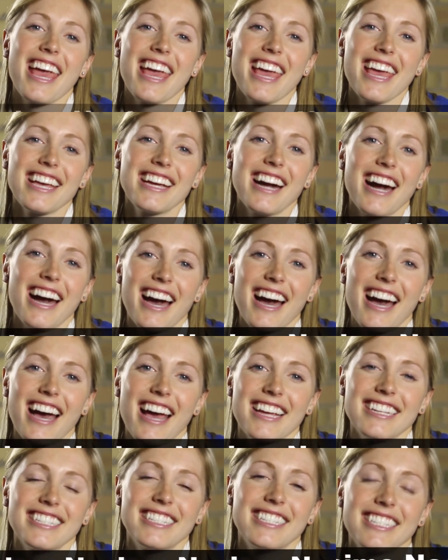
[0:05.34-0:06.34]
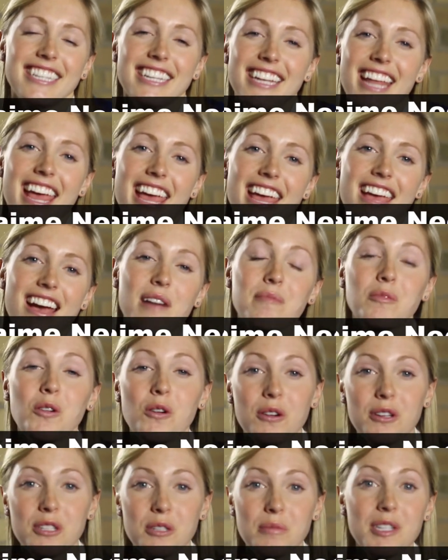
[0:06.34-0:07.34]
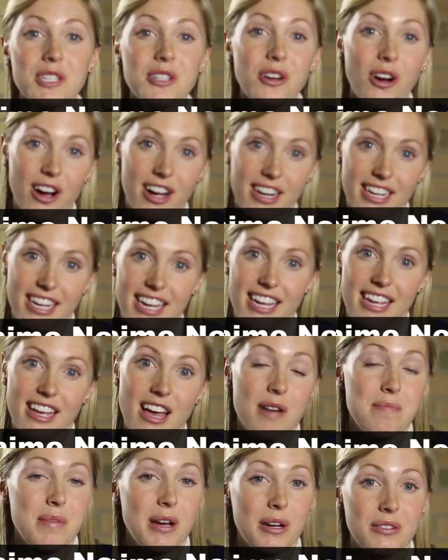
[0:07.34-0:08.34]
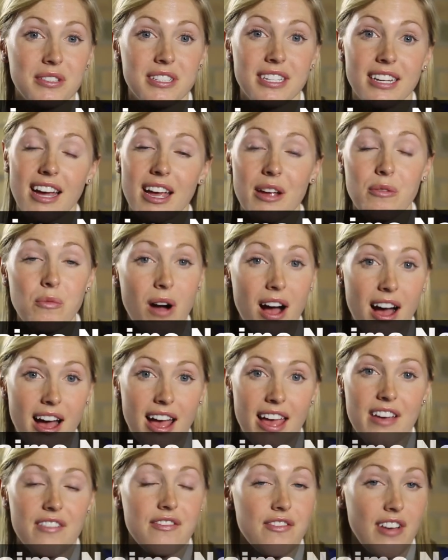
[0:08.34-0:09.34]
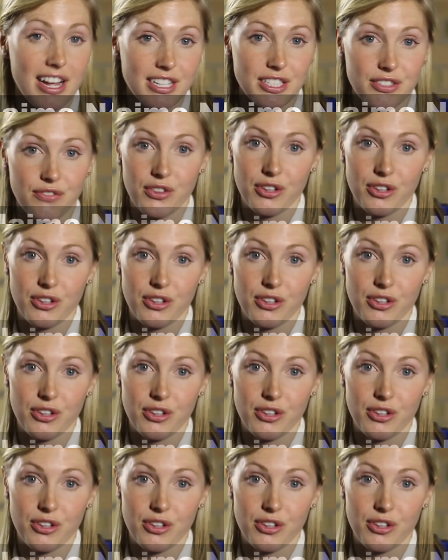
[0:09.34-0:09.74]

Hey guys, today I'm going to be talking about DIY fast